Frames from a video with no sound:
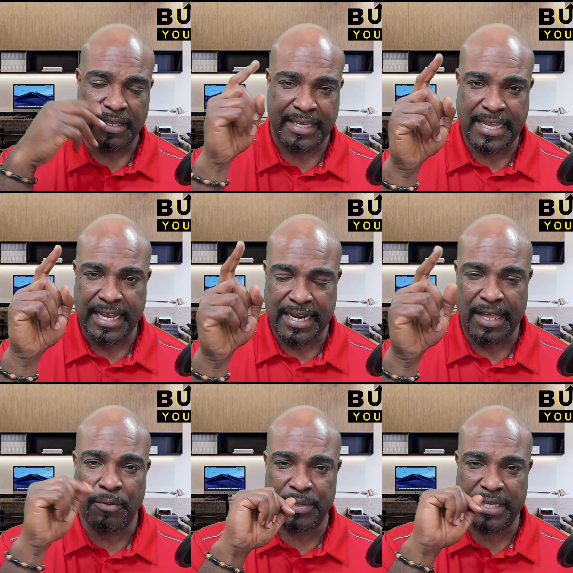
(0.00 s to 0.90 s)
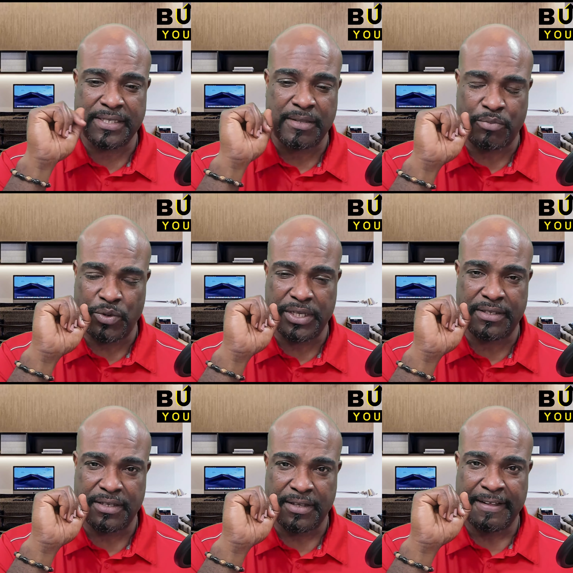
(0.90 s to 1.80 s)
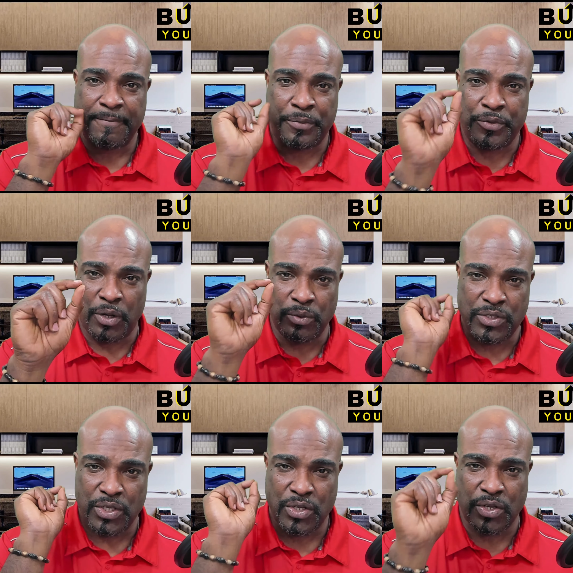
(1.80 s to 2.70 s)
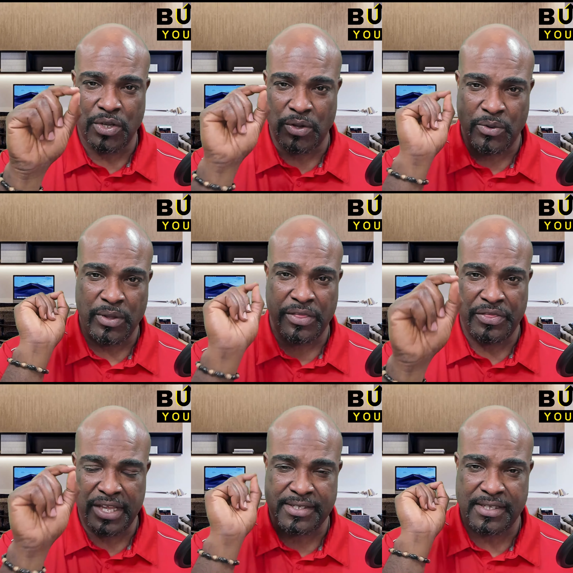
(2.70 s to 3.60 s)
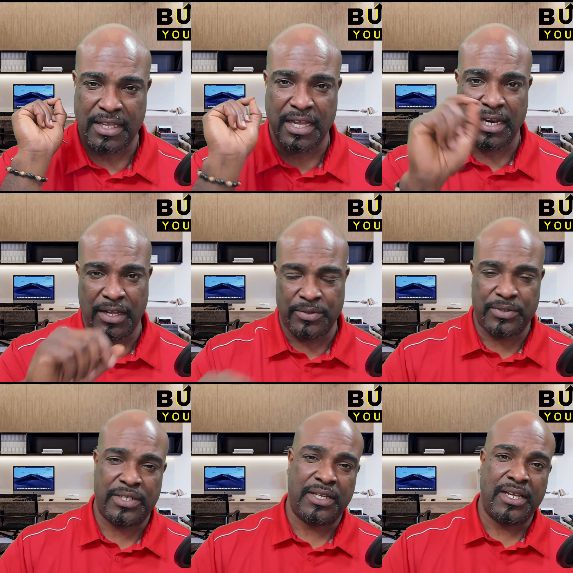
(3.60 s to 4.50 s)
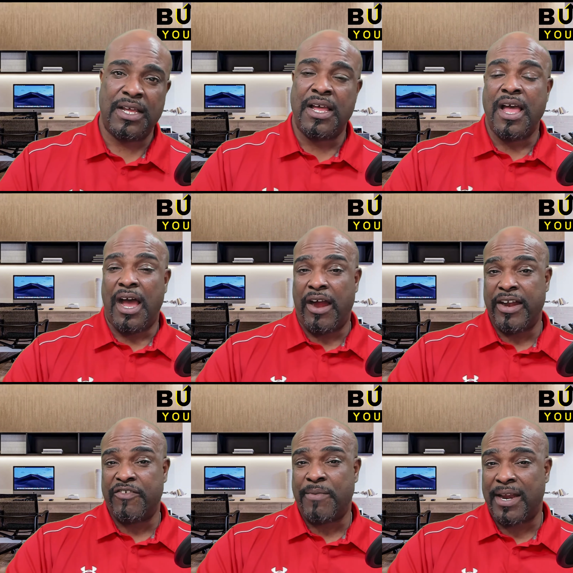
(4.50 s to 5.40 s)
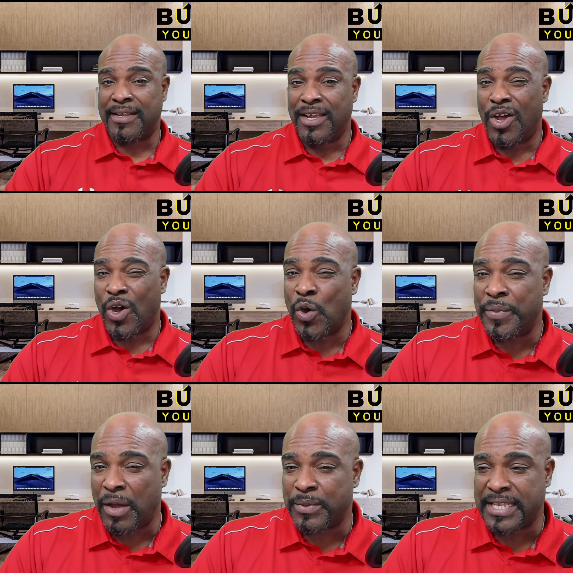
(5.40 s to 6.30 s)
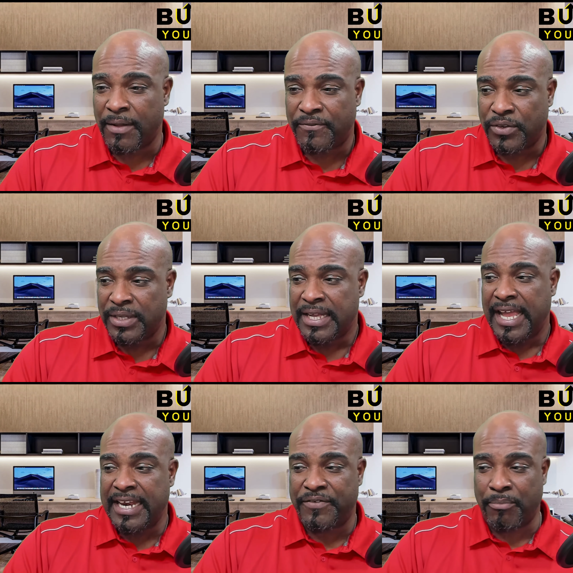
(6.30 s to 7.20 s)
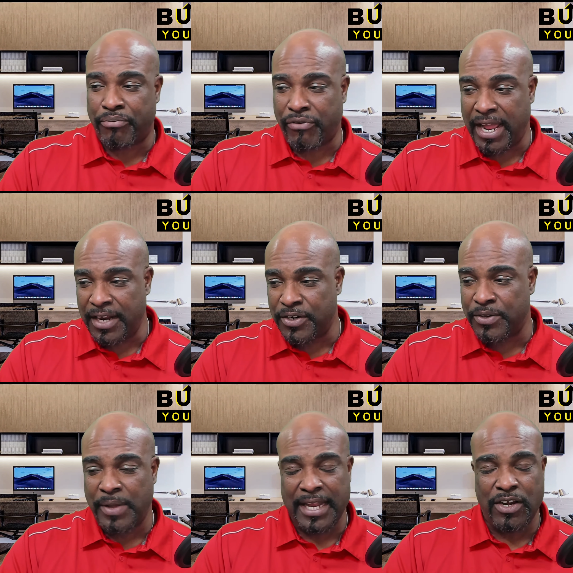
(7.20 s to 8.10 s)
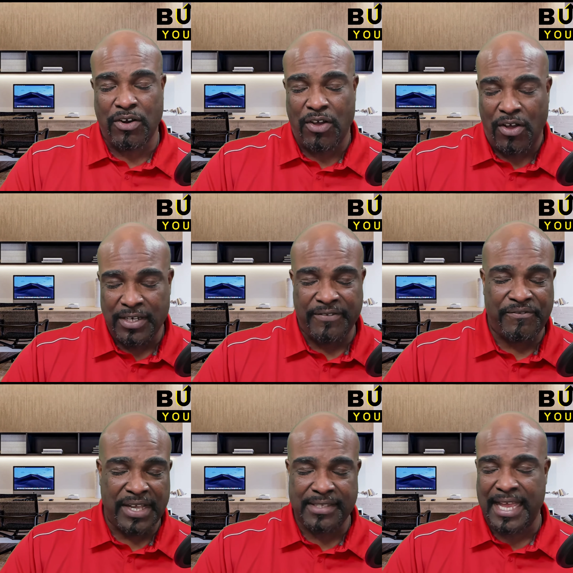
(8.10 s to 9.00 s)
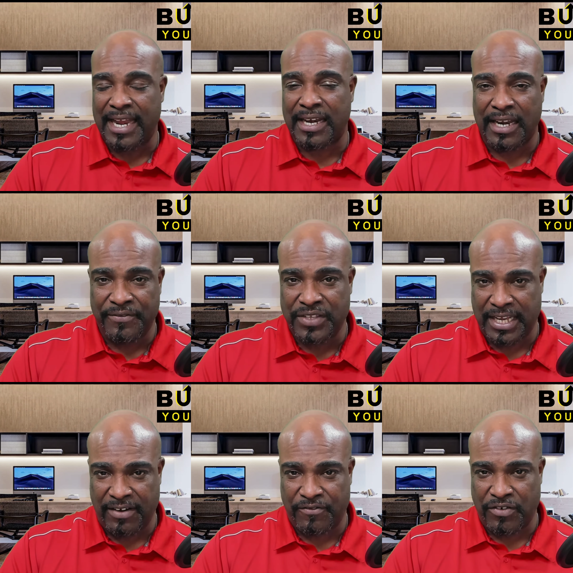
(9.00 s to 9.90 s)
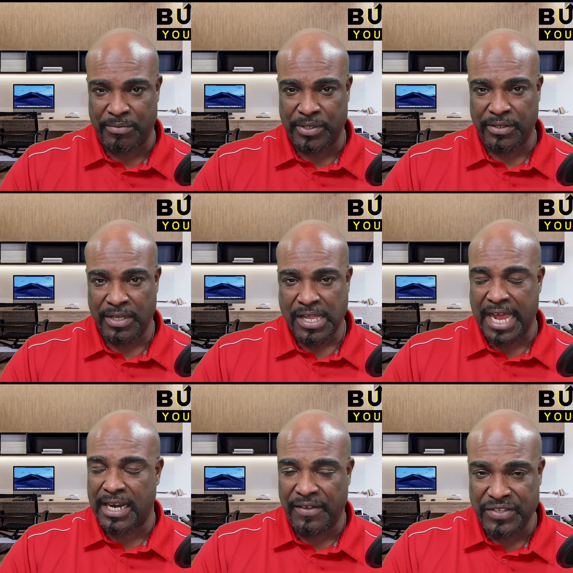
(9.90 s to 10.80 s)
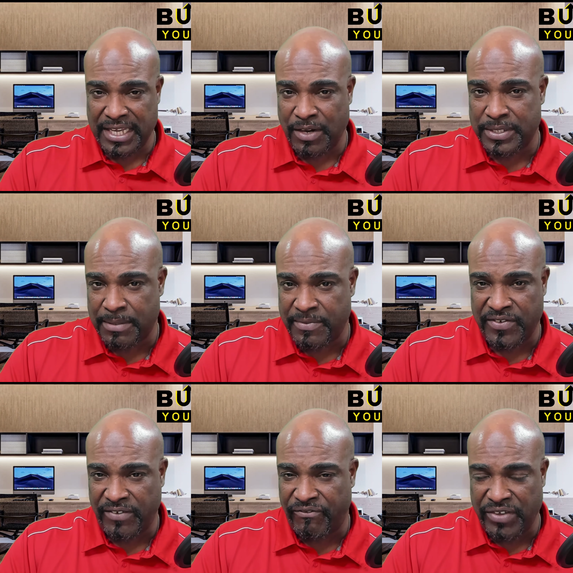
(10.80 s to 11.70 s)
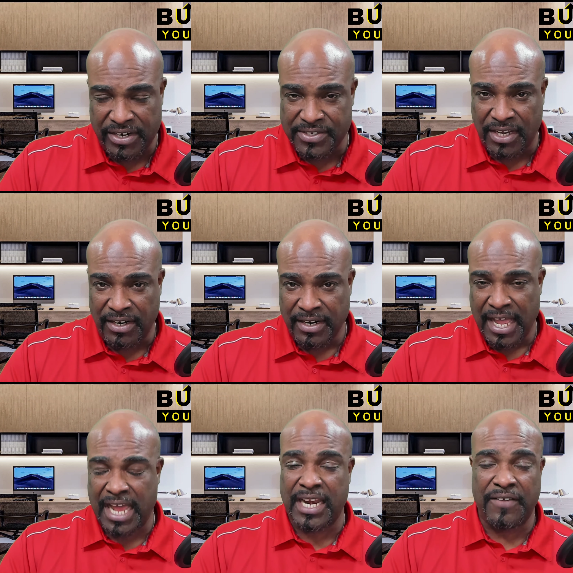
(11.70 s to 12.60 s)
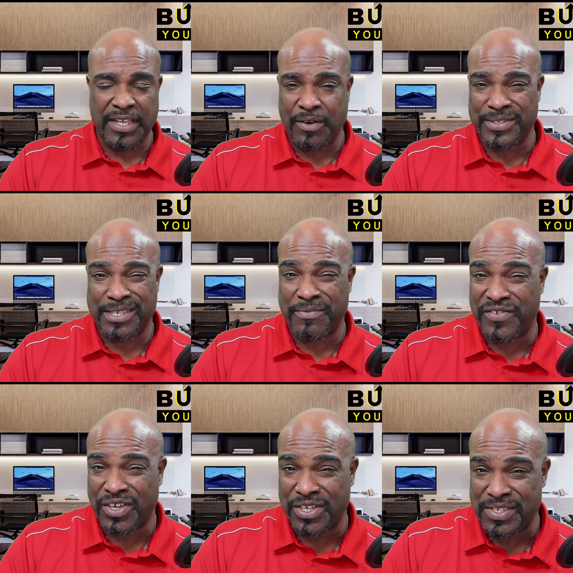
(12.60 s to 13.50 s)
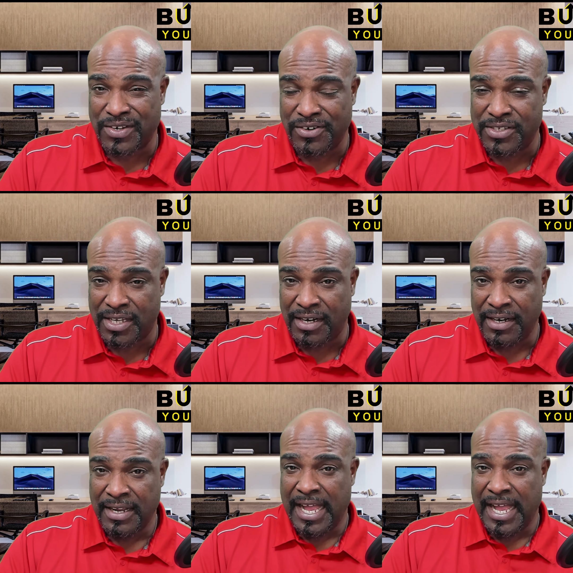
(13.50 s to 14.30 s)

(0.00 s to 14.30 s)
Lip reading: Get help is the point. Don't go this alone. All right, everybody. Hope that was helpful. And if you're brand new and you're on the fence, I'd love to hear from you. I'd love to hear what some of your fears are. I'd love to hear what some of your concerns are.